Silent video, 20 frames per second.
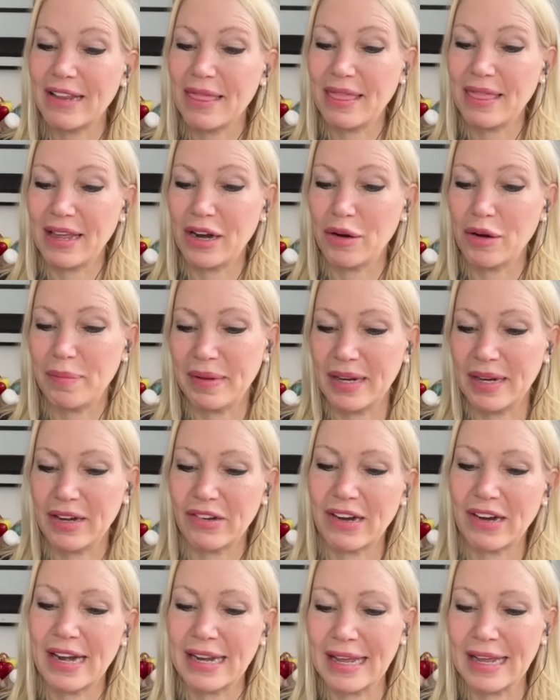in therapy to
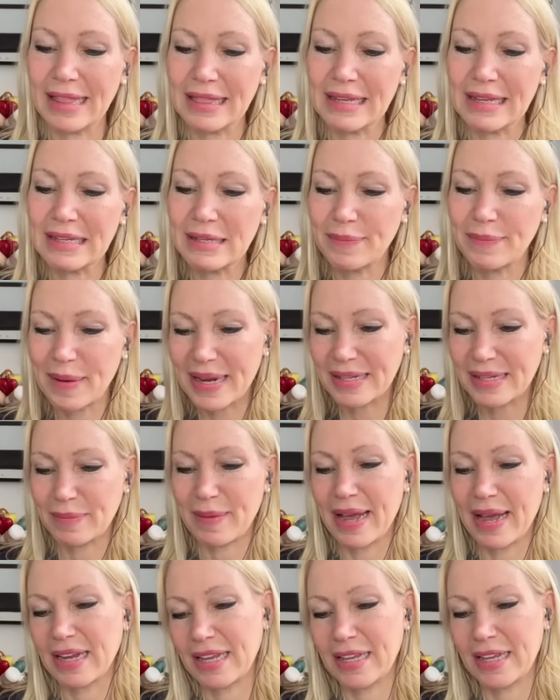try to get the spice
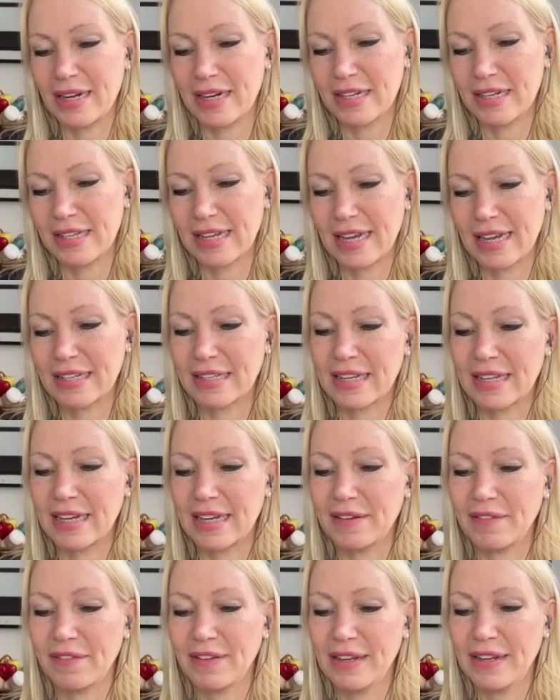back in our sex
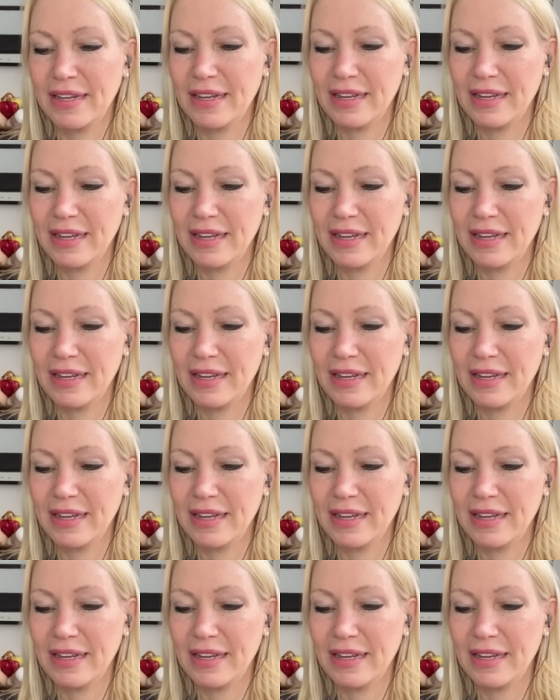life.